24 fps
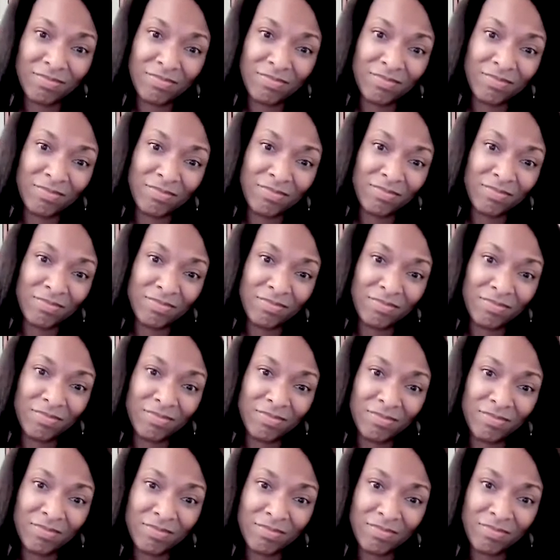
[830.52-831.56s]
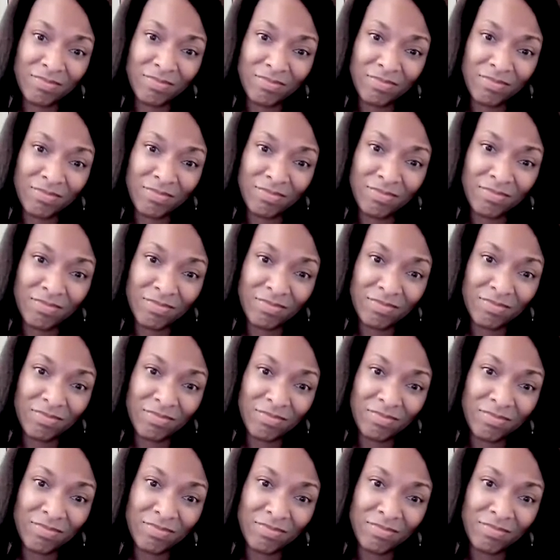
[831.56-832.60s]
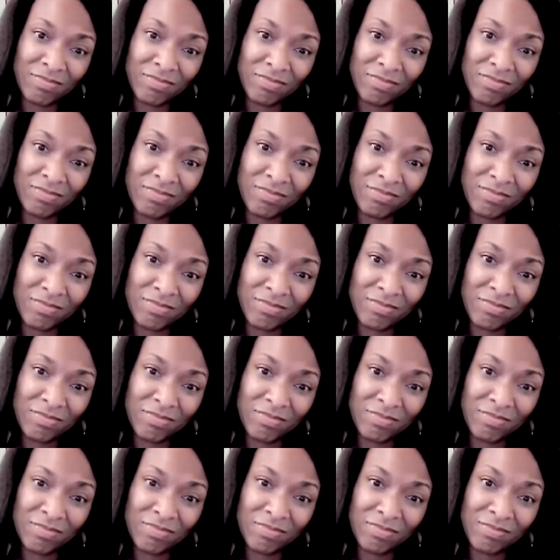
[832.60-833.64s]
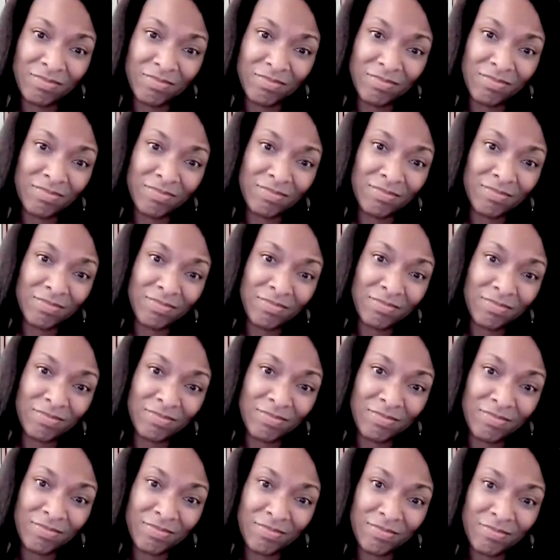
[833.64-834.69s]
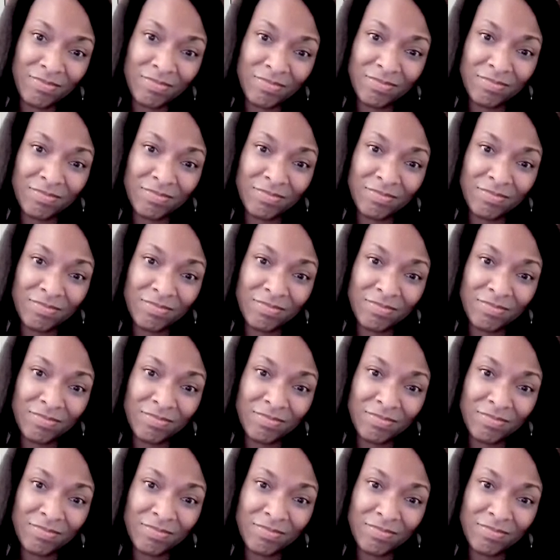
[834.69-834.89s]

[no speech]